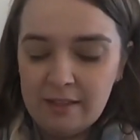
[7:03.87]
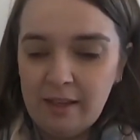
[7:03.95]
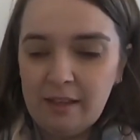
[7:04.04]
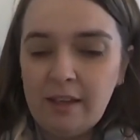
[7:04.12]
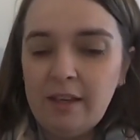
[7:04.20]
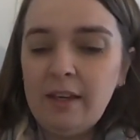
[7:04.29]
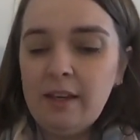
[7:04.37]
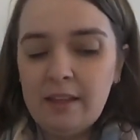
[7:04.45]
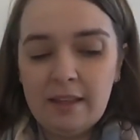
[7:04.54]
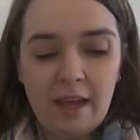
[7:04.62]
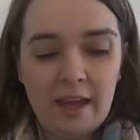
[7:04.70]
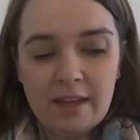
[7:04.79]
Like
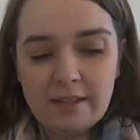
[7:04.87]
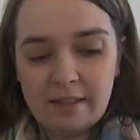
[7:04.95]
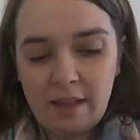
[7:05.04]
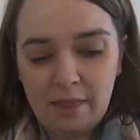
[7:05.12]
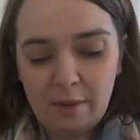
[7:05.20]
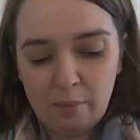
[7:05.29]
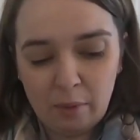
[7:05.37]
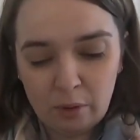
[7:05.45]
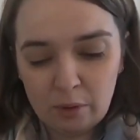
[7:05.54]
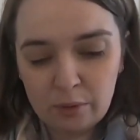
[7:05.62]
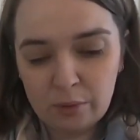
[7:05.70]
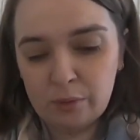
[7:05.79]
there's the
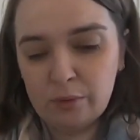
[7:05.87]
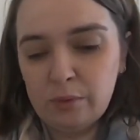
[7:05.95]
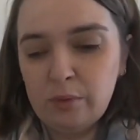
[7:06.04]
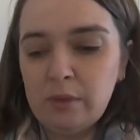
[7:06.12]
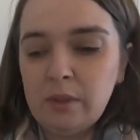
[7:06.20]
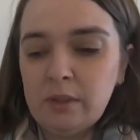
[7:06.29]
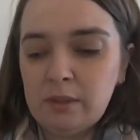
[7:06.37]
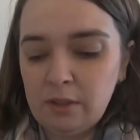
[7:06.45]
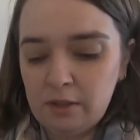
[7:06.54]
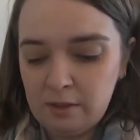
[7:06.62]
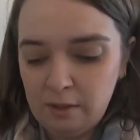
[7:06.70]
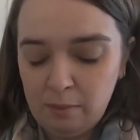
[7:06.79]
blue,
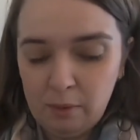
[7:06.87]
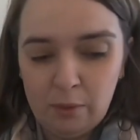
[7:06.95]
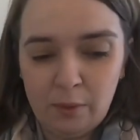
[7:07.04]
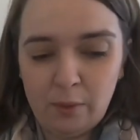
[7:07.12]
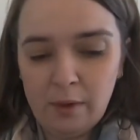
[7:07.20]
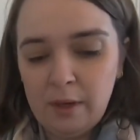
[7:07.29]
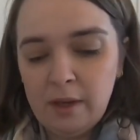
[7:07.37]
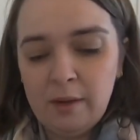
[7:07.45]
dusty blue,